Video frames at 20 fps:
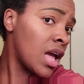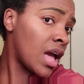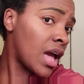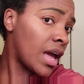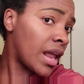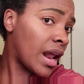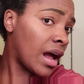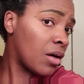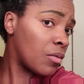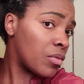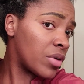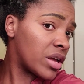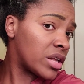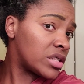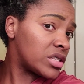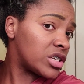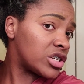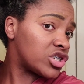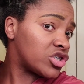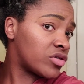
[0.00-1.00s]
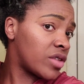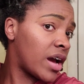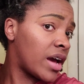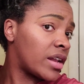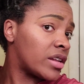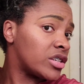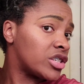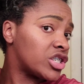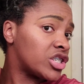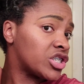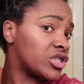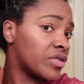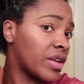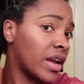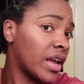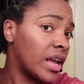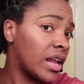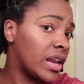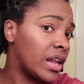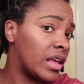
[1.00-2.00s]
and I went to try to
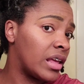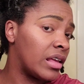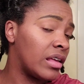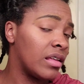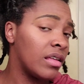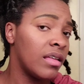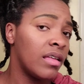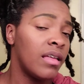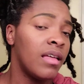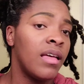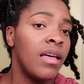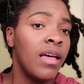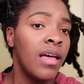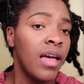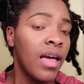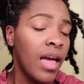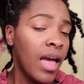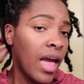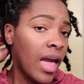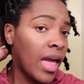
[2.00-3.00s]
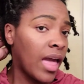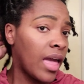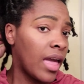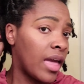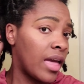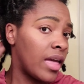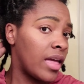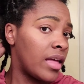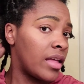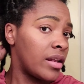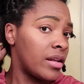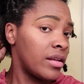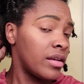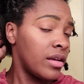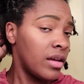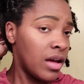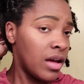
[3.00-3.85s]
straighten it, and